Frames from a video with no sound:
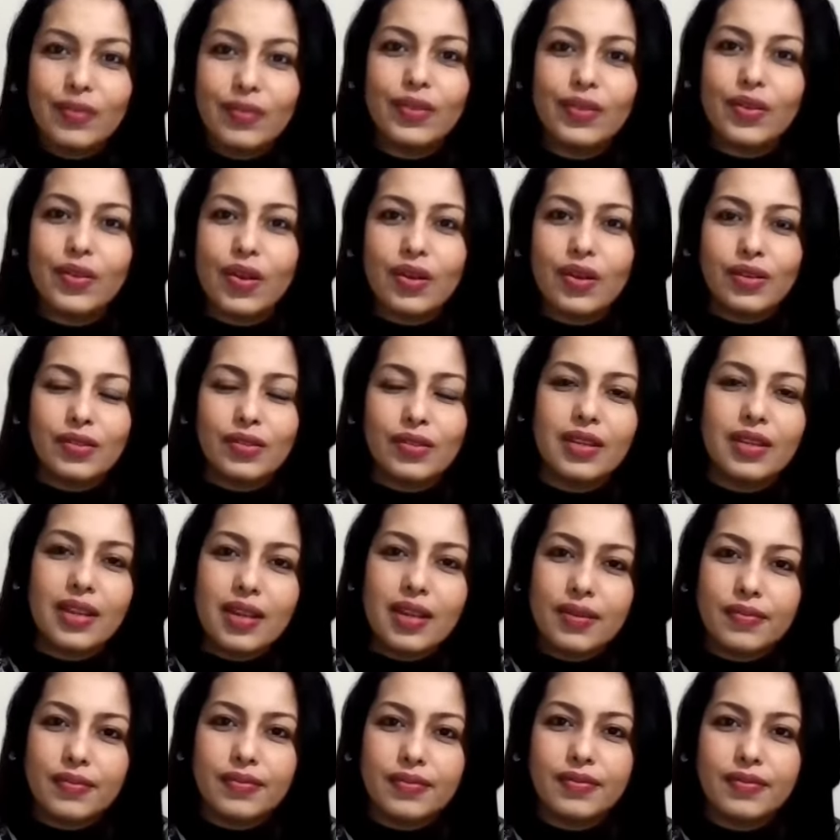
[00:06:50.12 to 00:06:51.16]
you're not good
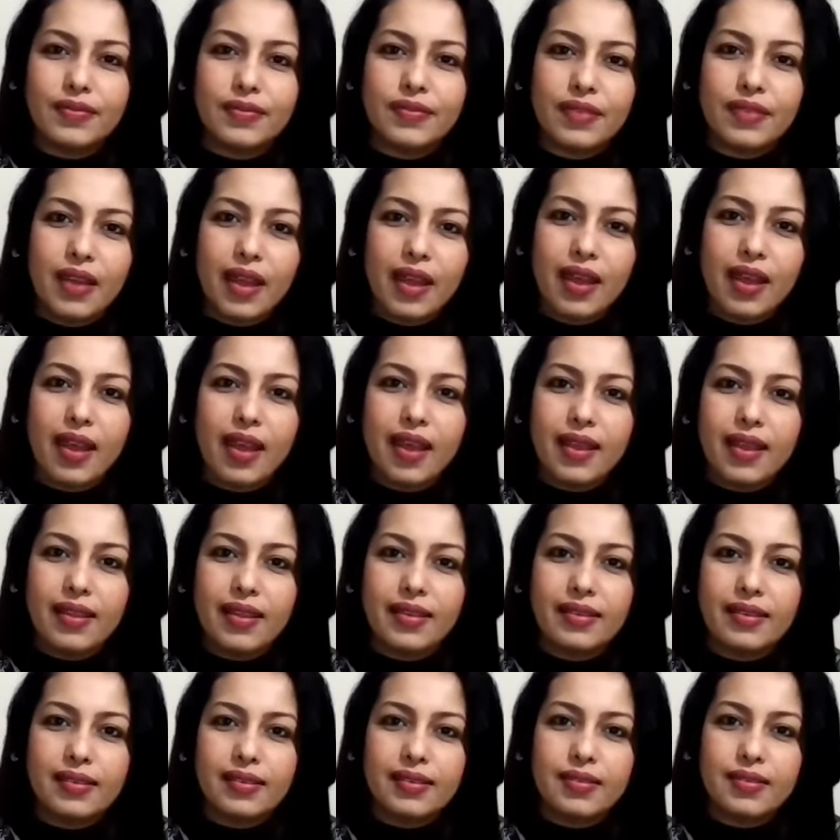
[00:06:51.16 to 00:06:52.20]
enough.
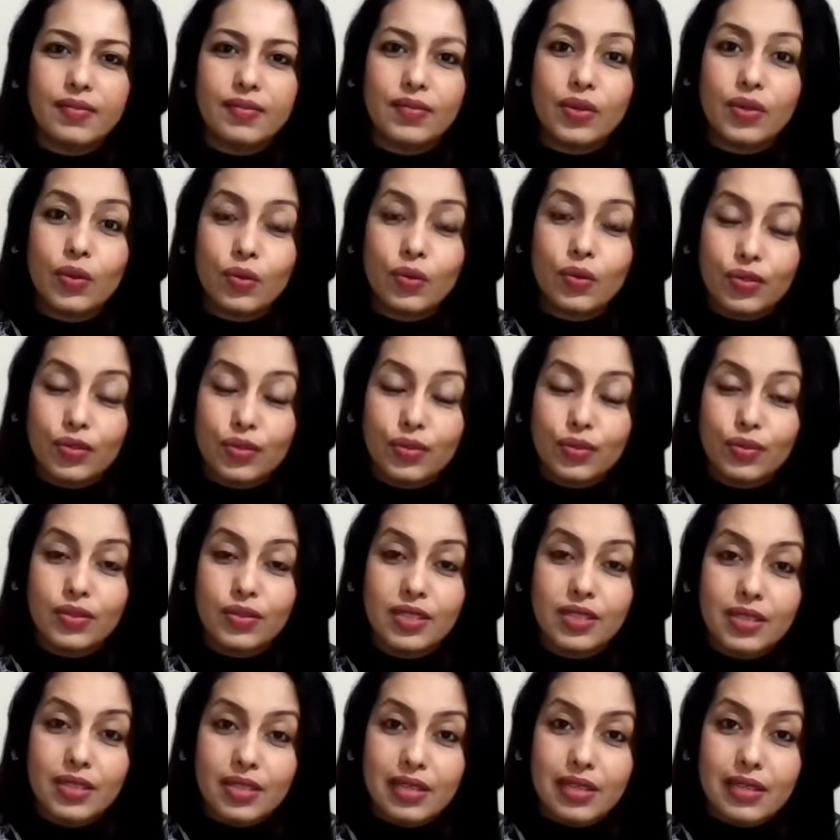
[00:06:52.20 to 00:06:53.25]
And we
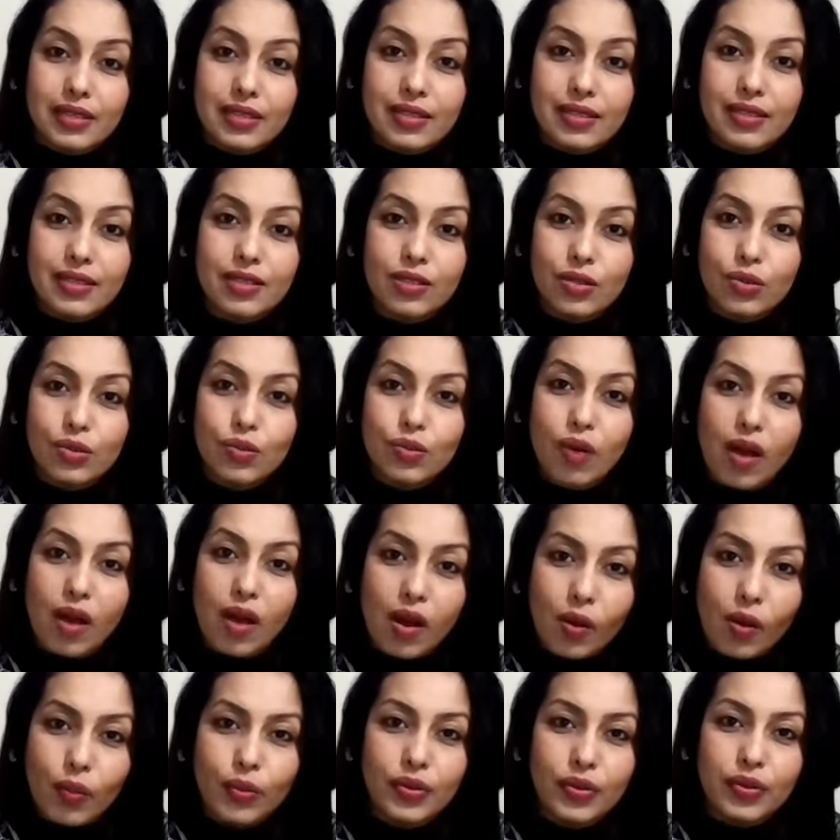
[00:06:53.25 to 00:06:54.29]
also didn't listen to
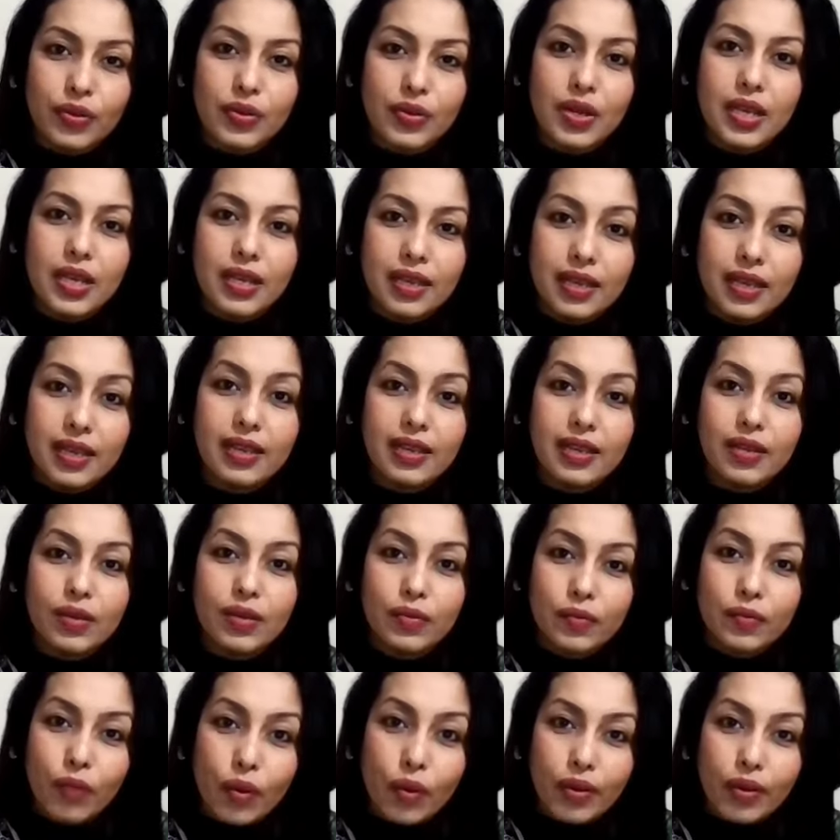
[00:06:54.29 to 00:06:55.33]
our
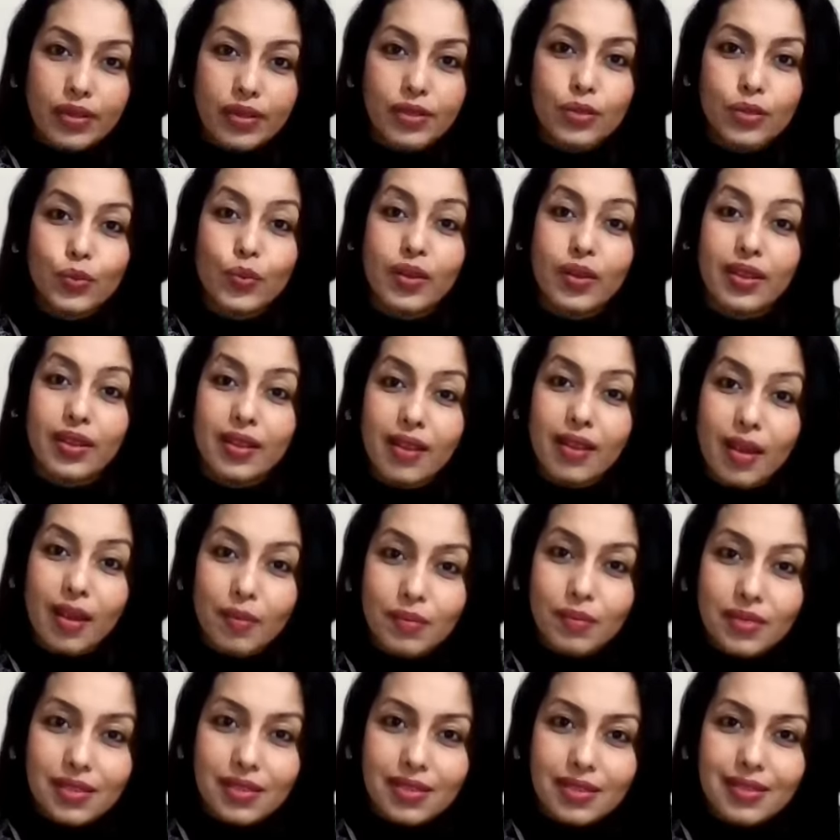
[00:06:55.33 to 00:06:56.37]
inner voice, we
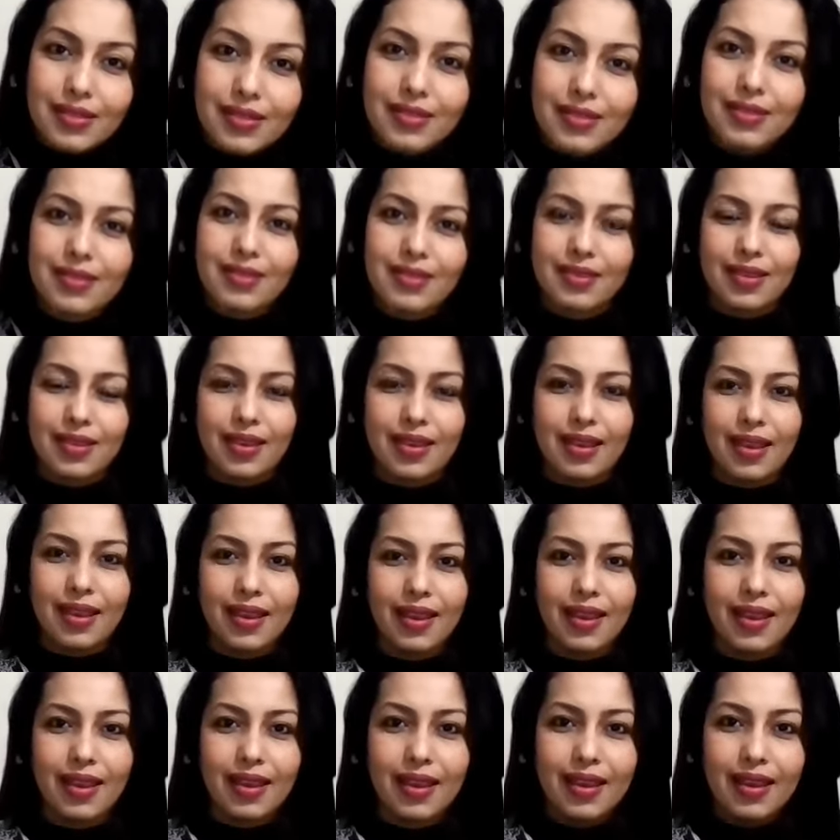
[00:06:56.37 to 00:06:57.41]
numbed it.
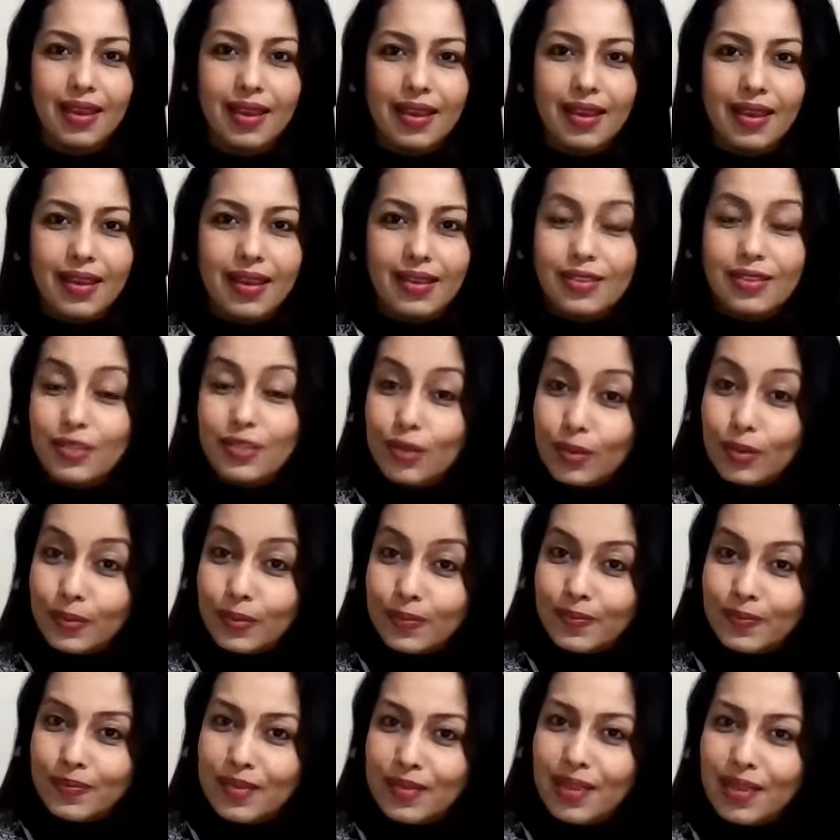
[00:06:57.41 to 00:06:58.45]

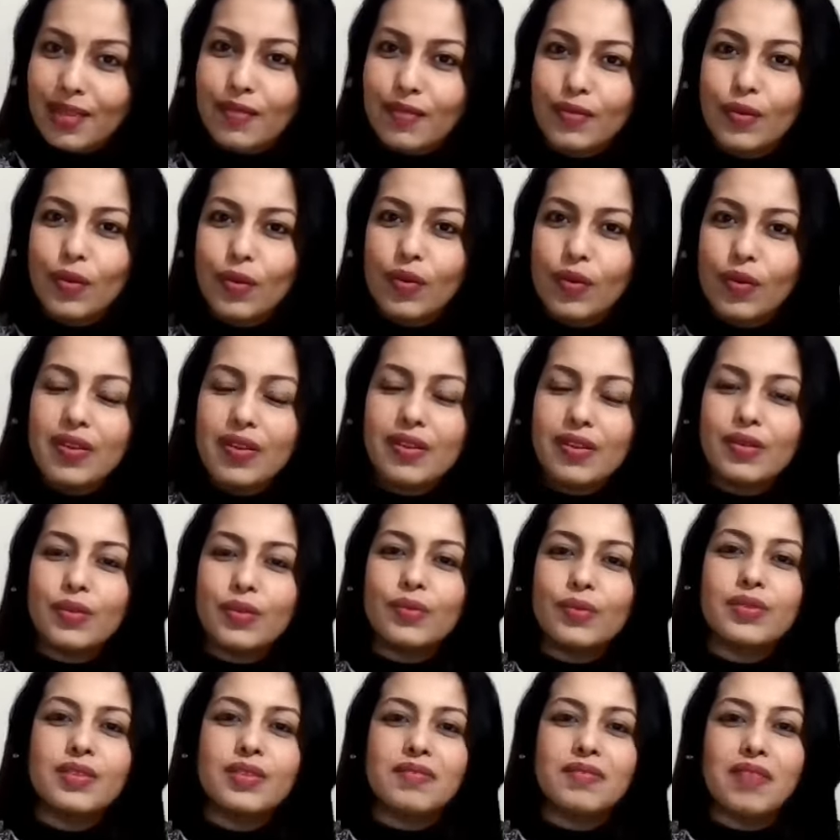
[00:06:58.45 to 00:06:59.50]
So, if you are in
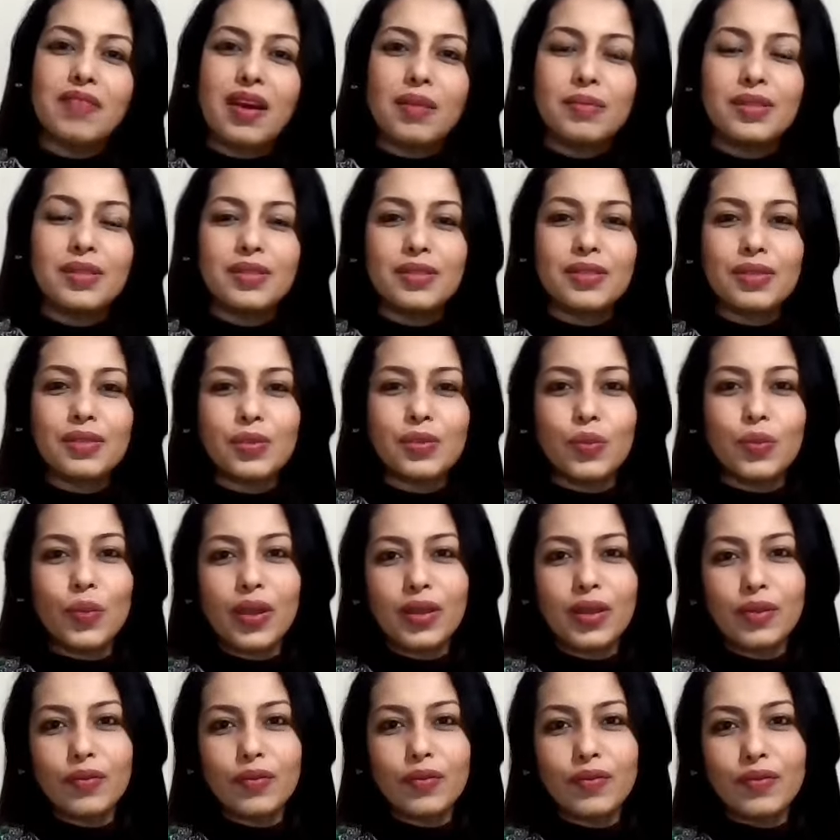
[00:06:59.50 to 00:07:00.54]
those environments
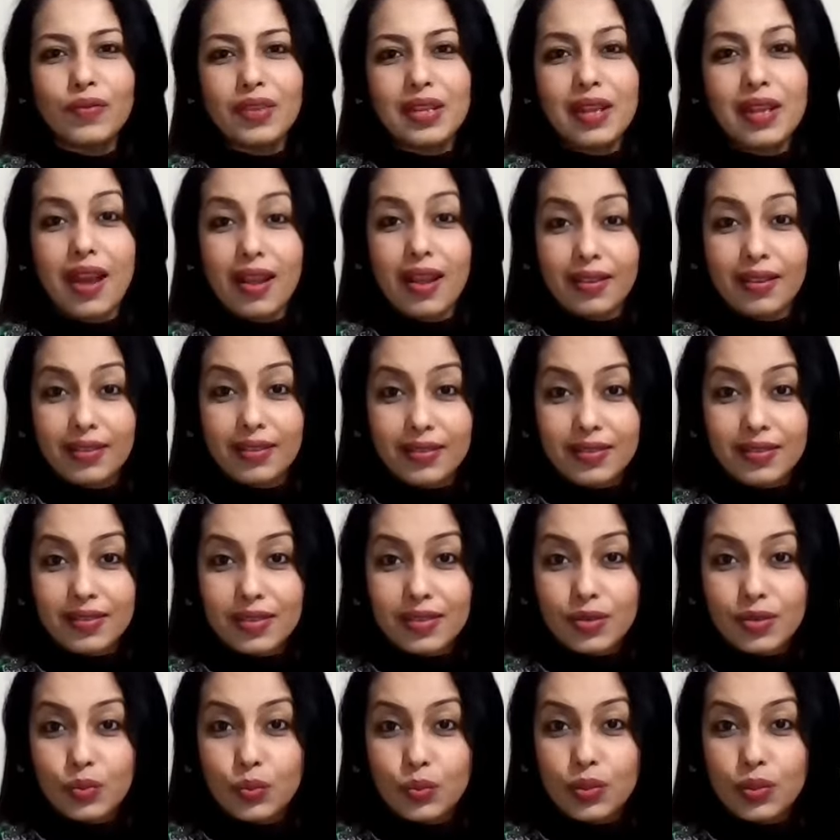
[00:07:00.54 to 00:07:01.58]
where you feel
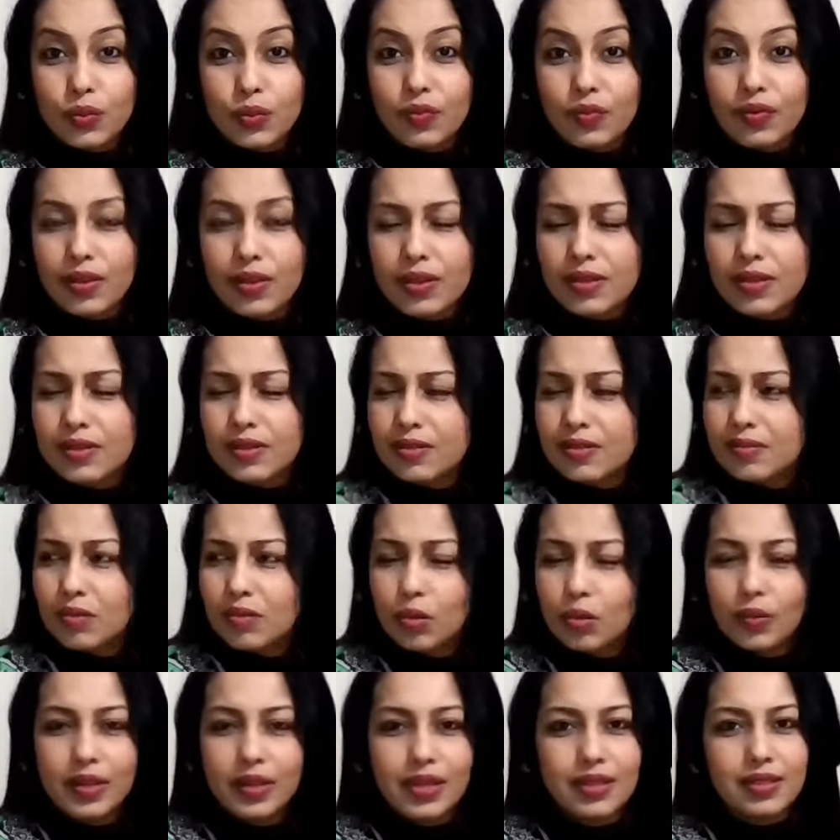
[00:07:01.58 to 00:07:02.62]
unheard, where you feel
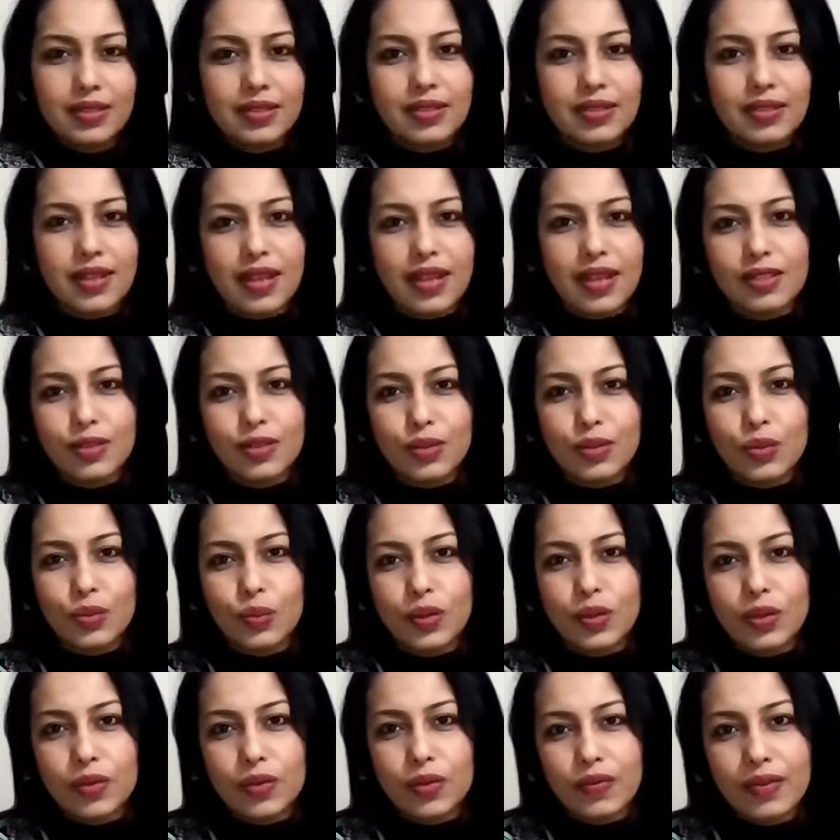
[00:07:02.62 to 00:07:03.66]
nobody understands you,
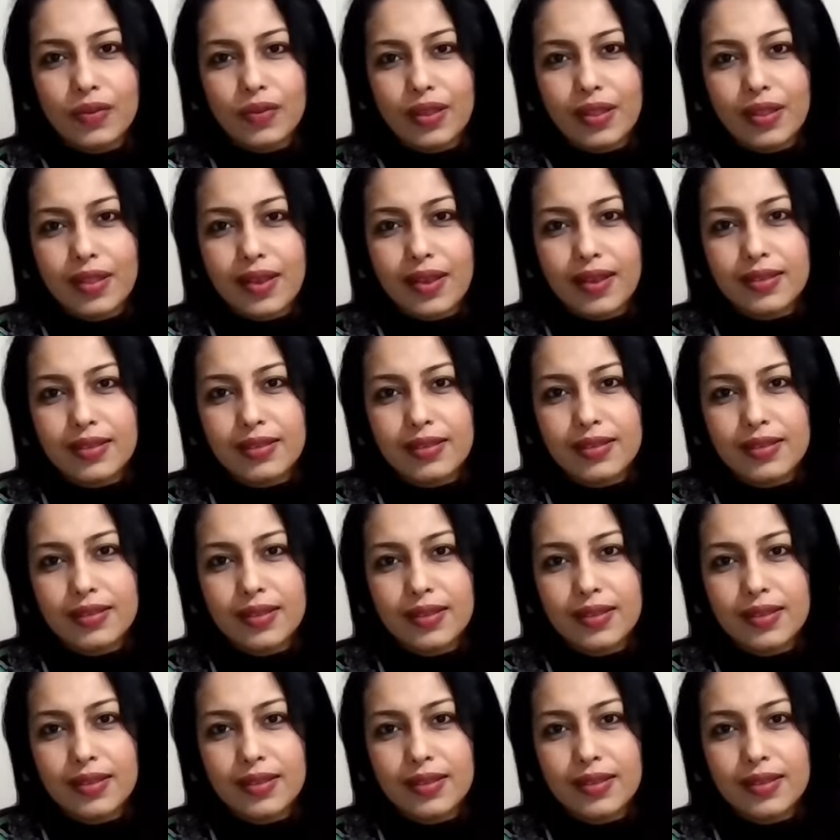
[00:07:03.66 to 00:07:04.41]
where you feel that